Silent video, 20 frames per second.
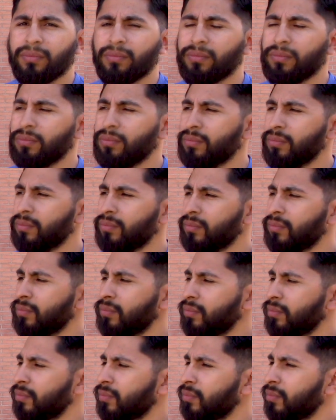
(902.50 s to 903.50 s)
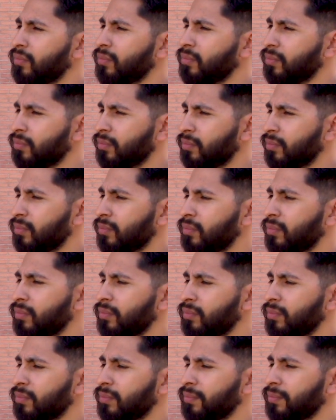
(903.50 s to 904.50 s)

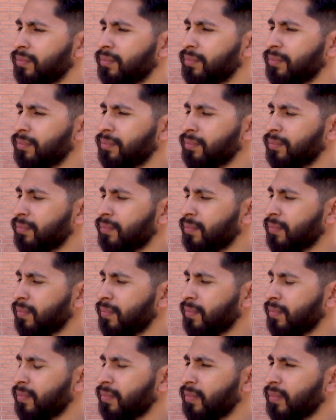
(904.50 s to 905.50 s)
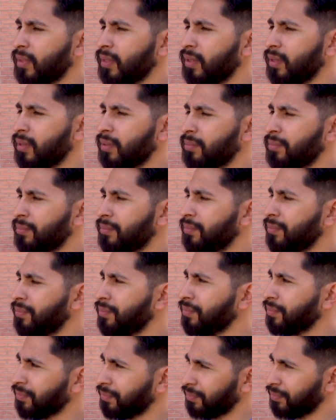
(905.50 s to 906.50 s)

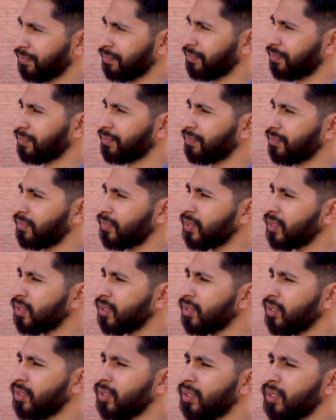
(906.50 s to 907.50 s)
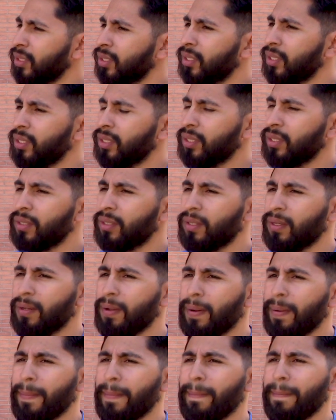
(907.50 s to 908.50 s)

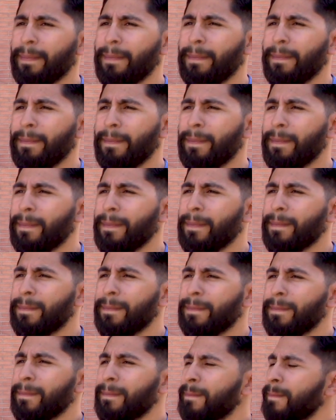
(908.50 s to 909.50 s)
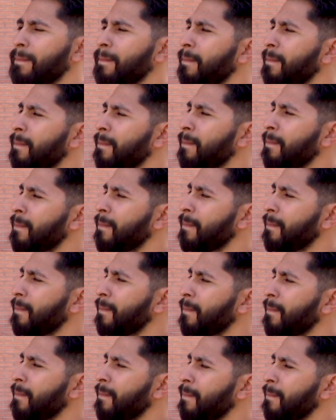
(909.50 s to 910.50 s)
The person shown says nothing.